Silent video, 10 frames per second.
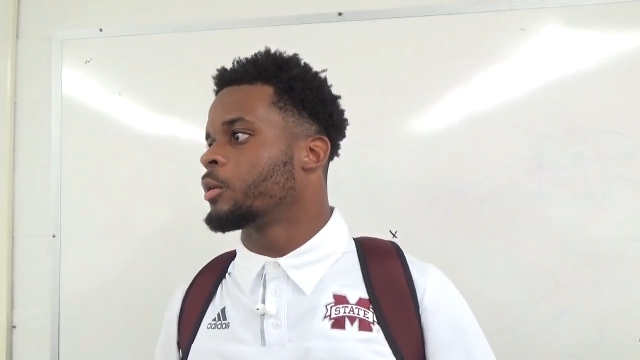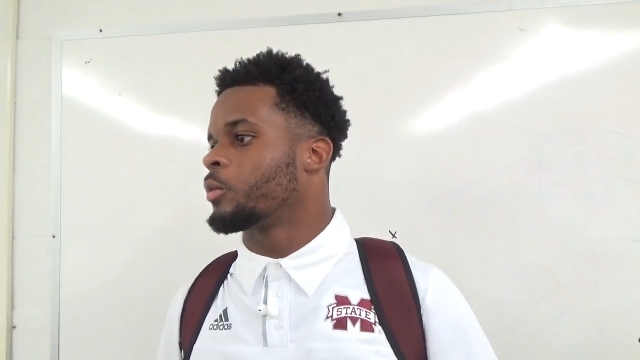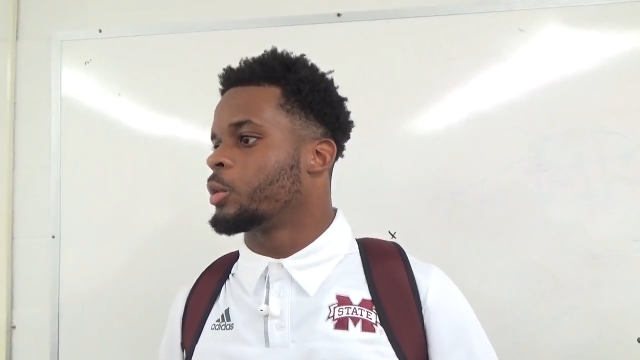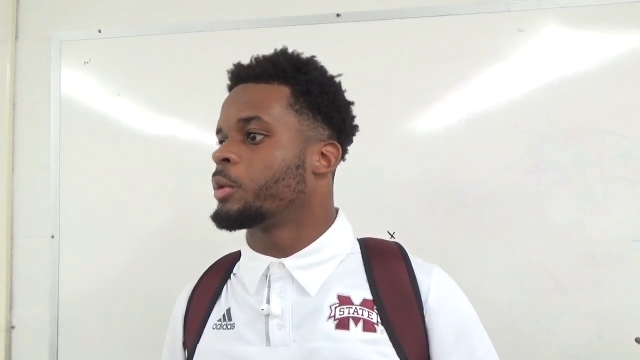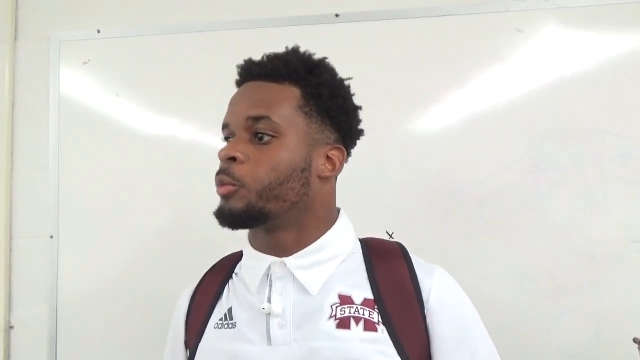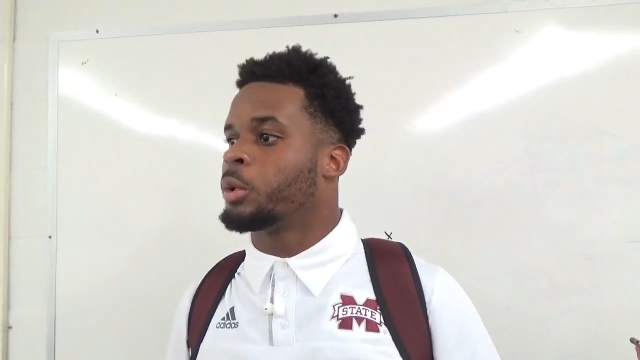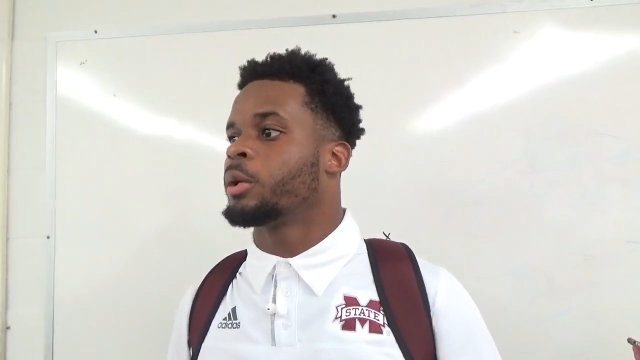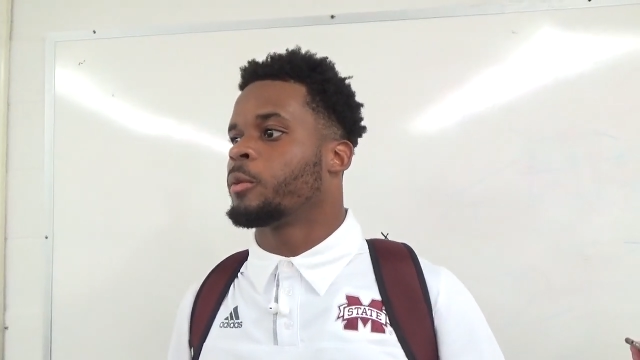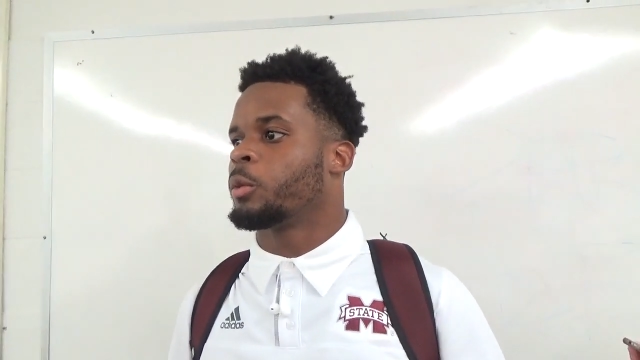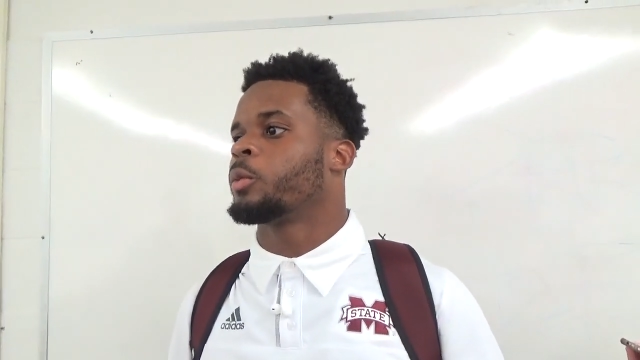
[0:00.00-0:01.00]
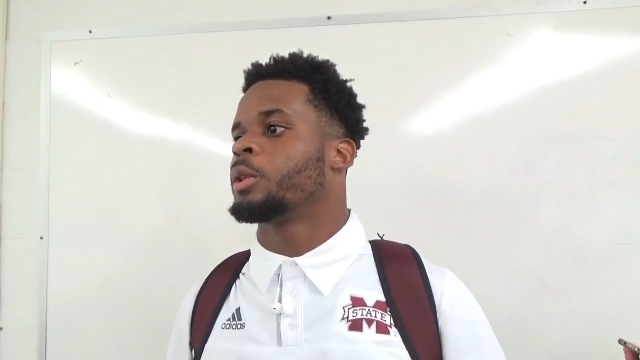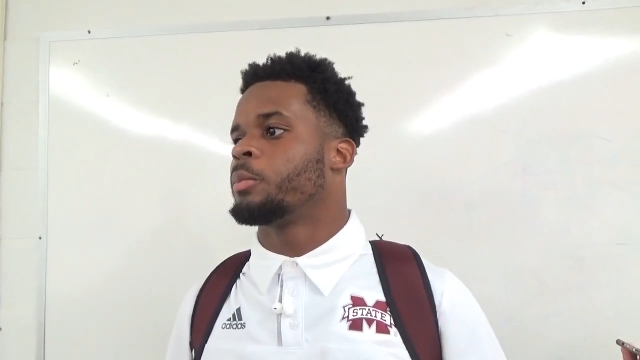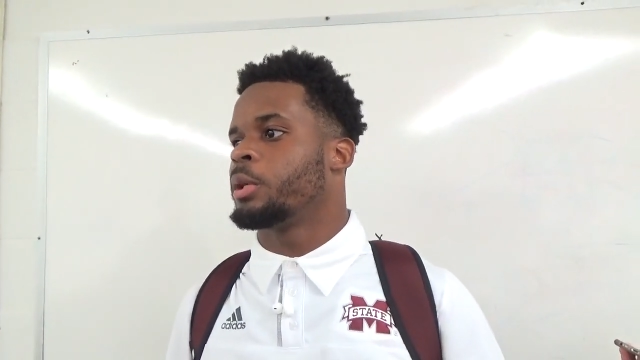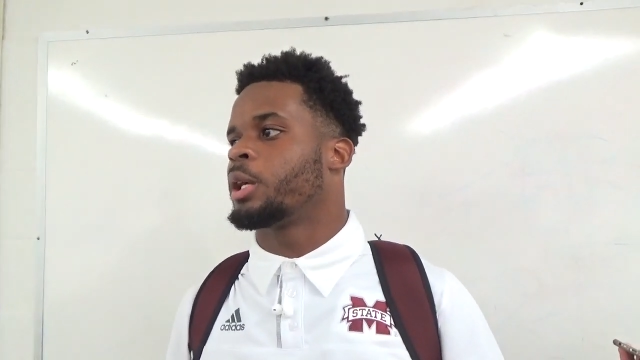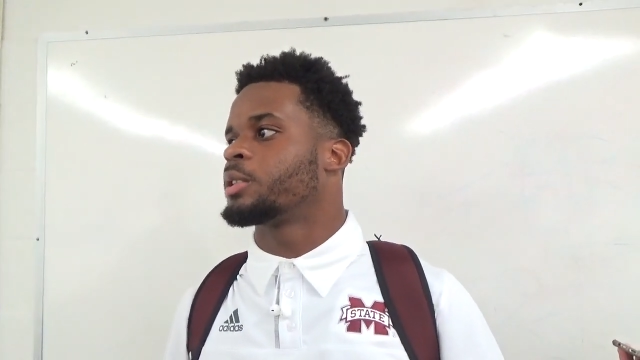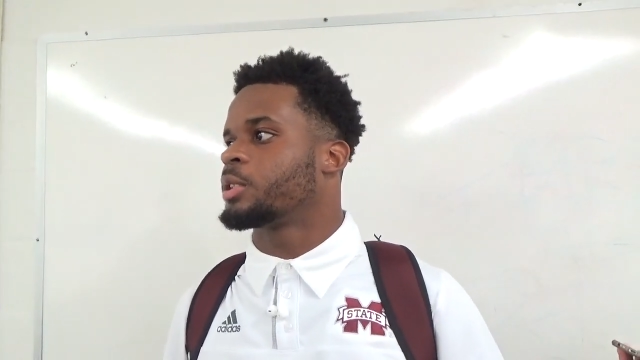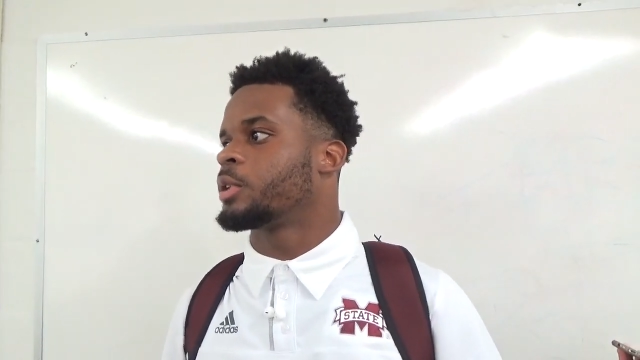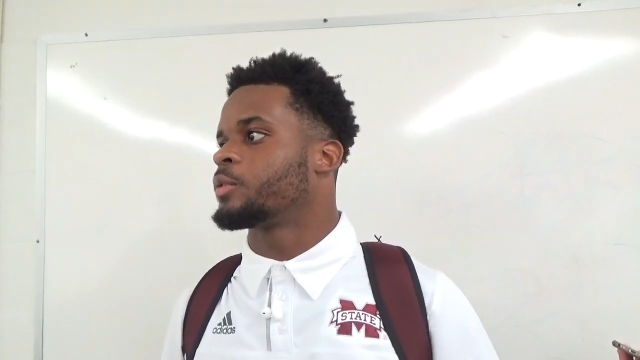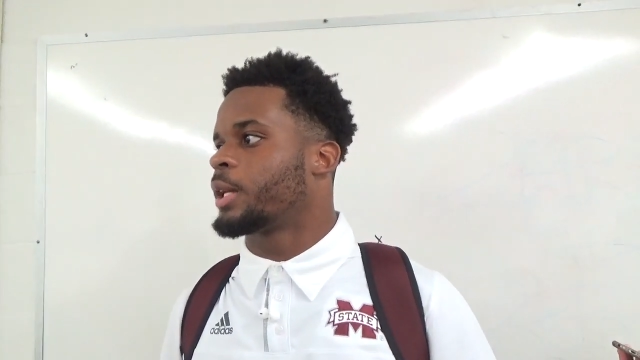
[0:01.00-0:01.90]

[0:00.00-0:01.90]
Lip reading: We really beat ourselves.